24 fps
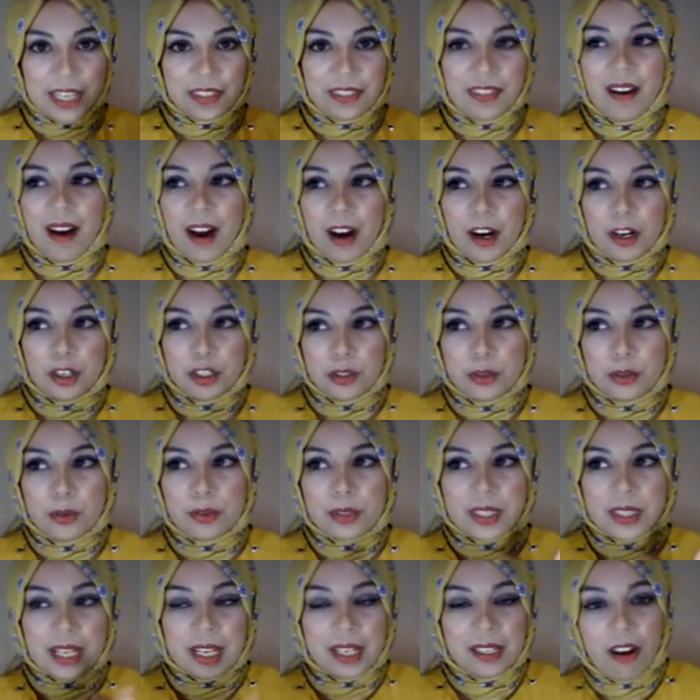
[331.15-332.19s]
They are
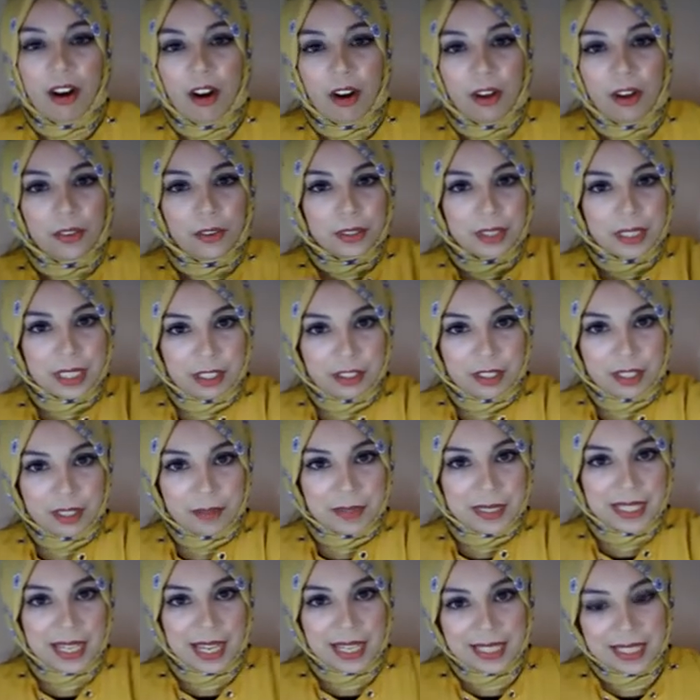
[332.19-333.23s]
used in other
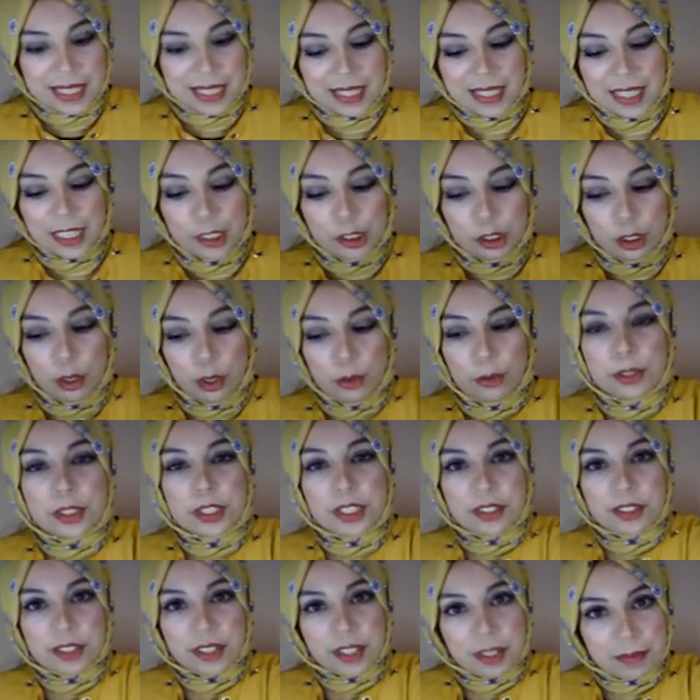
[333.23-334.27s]
circumstances, in lower
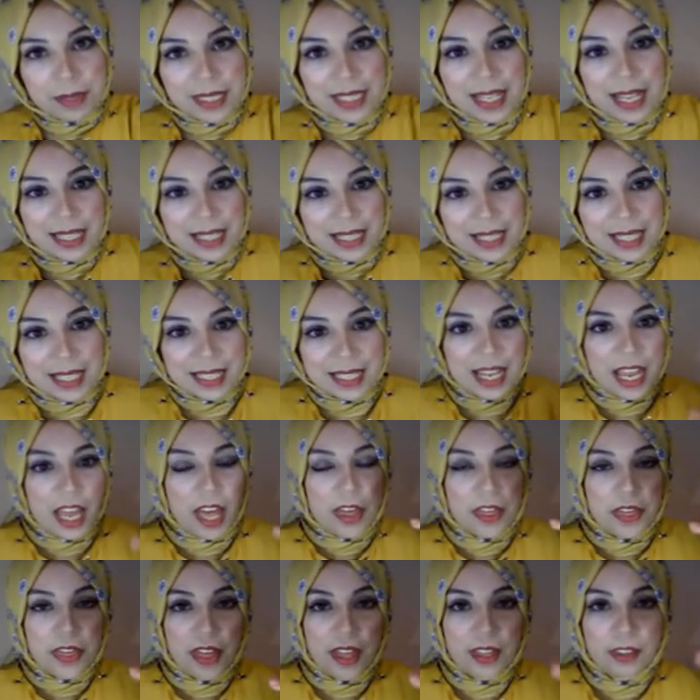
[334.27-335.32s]
circumstances
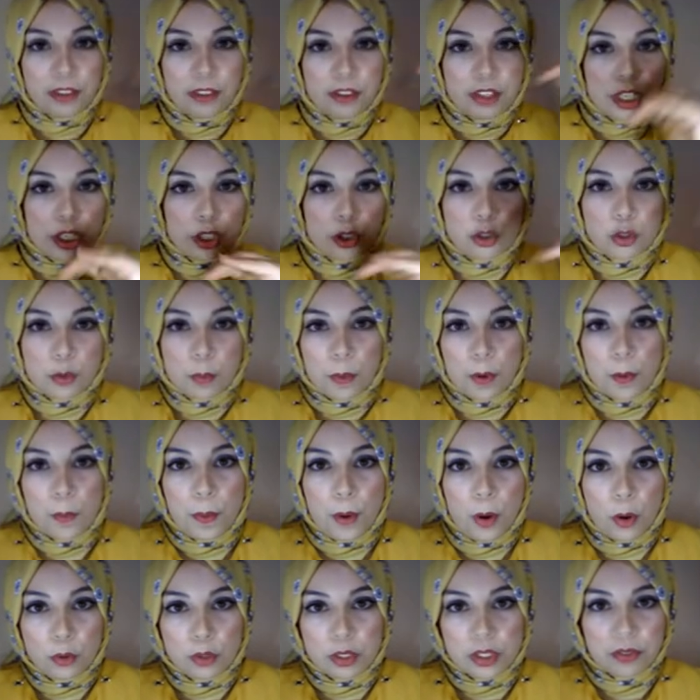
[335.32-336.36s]
than the
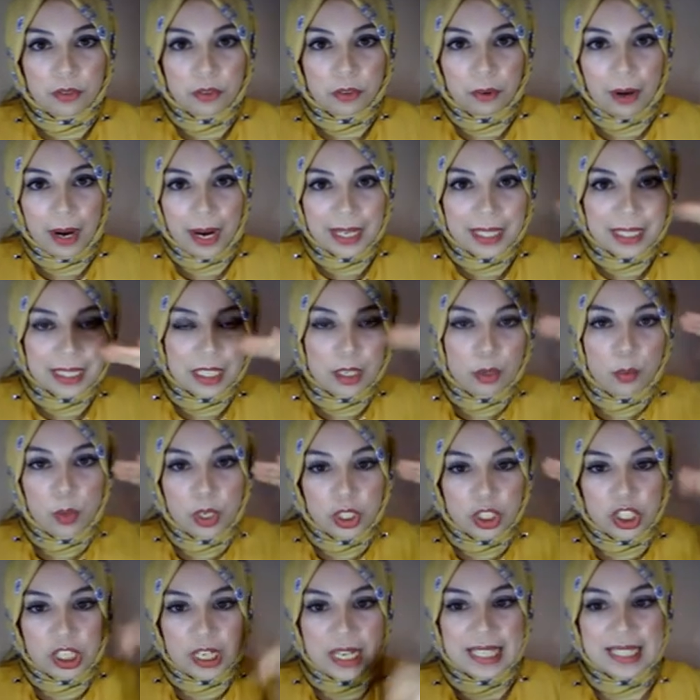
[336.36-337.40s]
superposed variety,
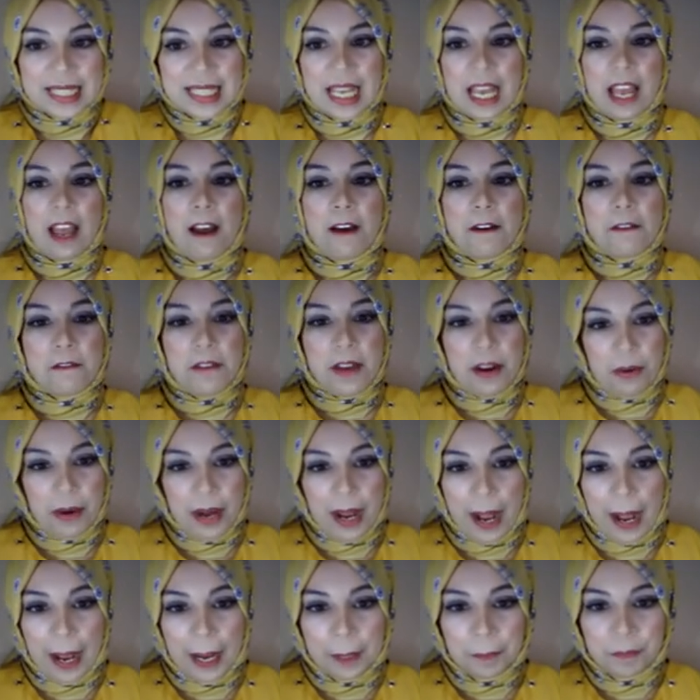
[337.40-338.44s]
which is very
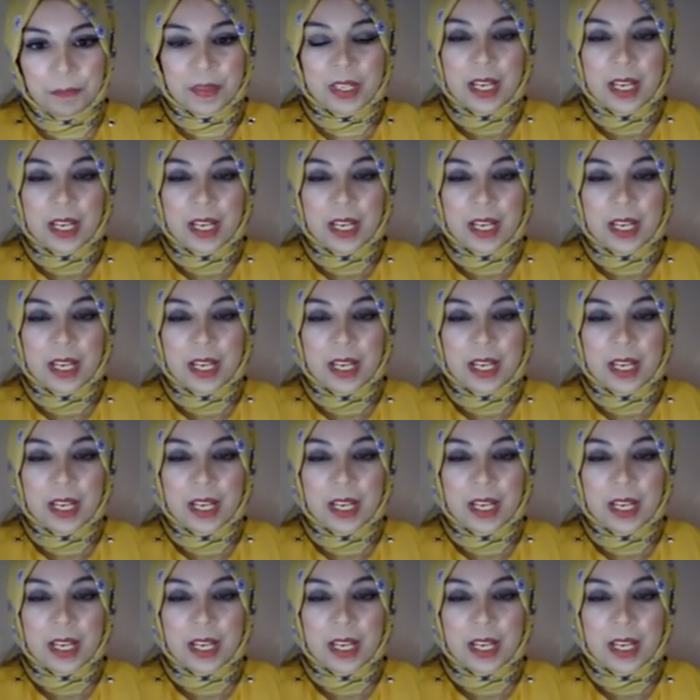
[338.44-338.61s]
high.